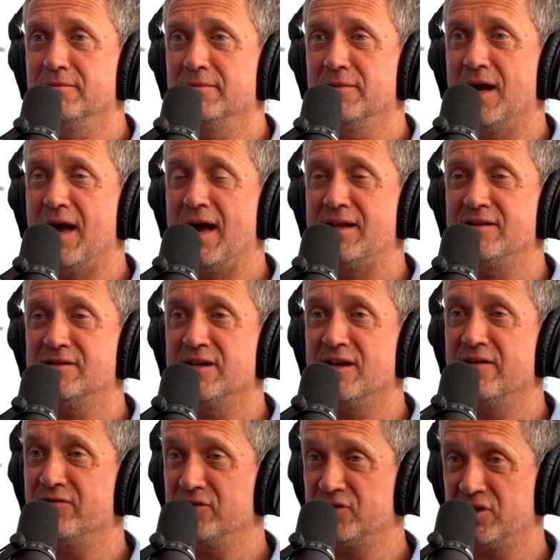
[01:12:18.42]
And
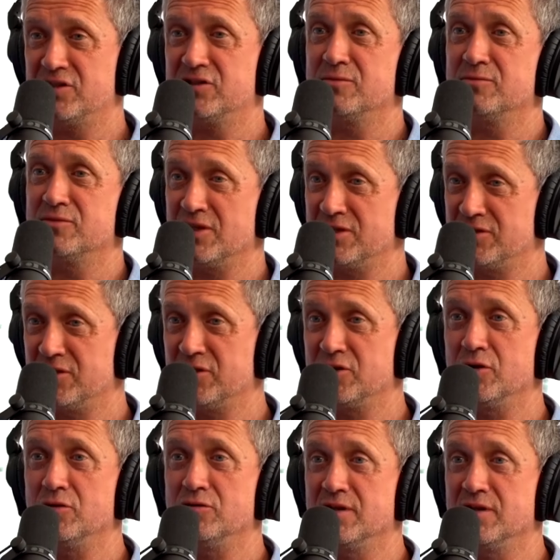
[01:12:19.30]
if the system says
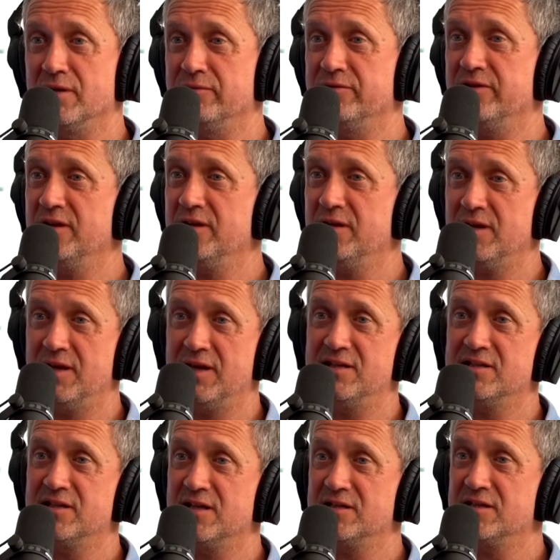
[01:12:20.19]
to do something, he
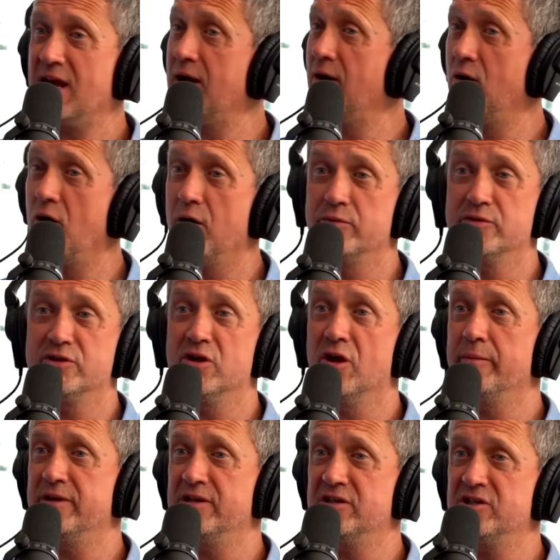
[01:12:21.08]
says, how high would you
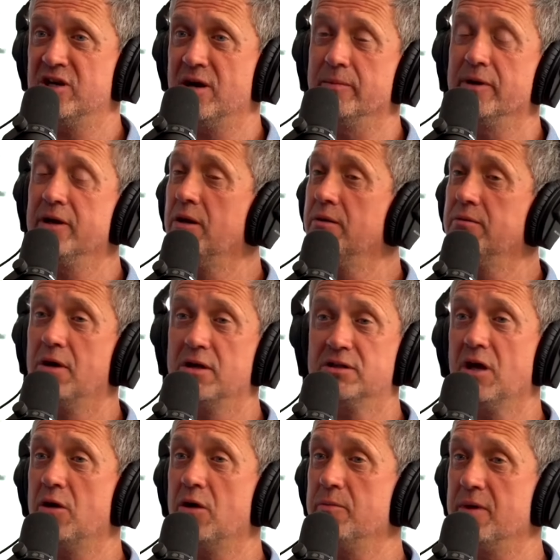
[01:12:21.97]
like me to jump? And I
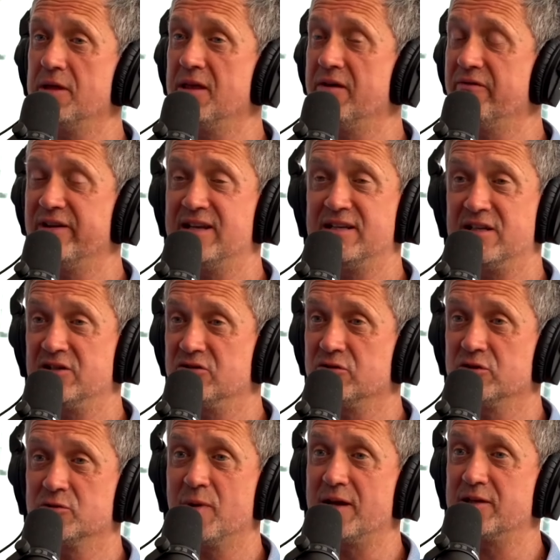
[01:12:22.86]
don't mean that of any
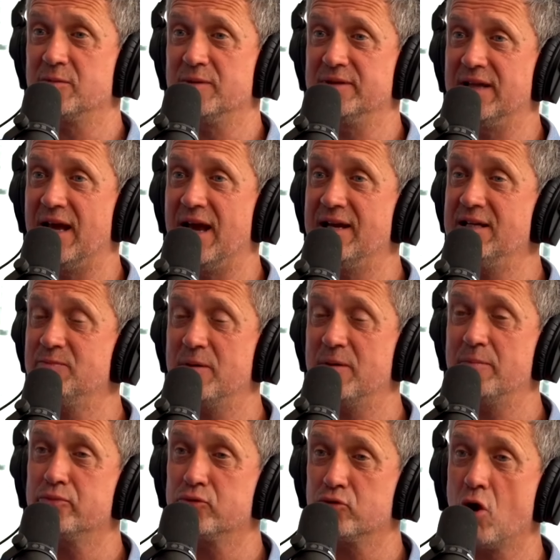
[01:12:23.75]
disrespect to my dad. He's
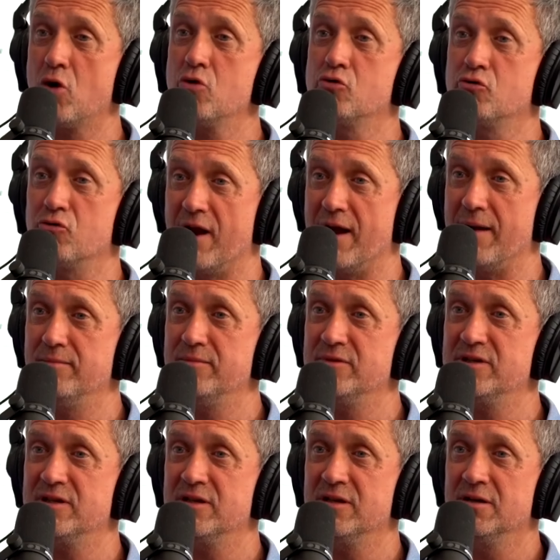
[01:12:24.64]
been
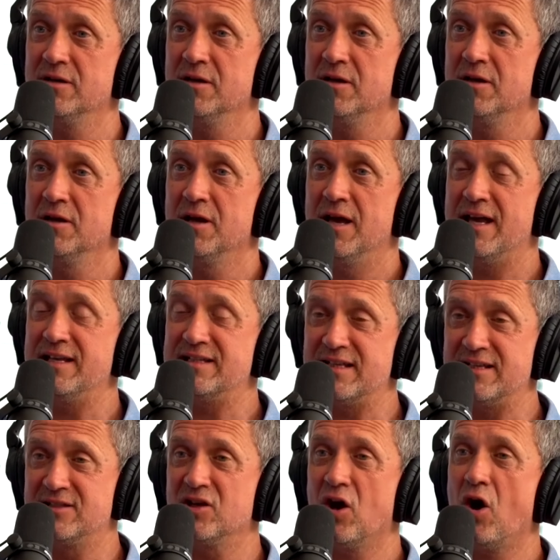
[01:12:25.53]
programmed his
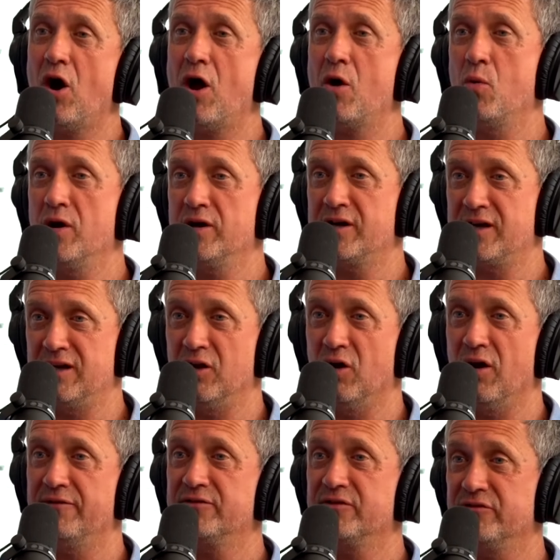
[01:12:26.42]
entire working
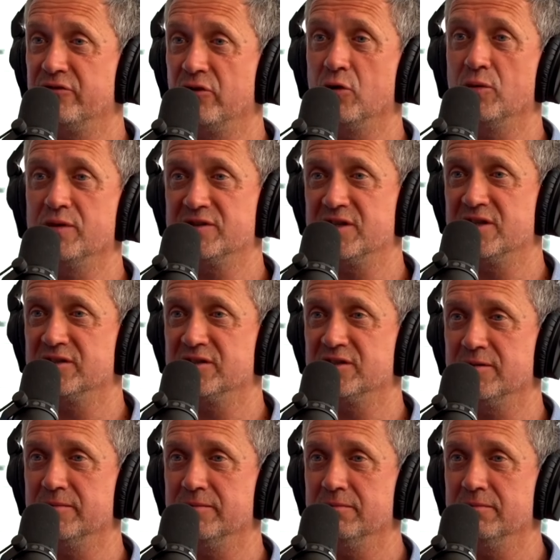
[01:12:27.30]
life to follow a system.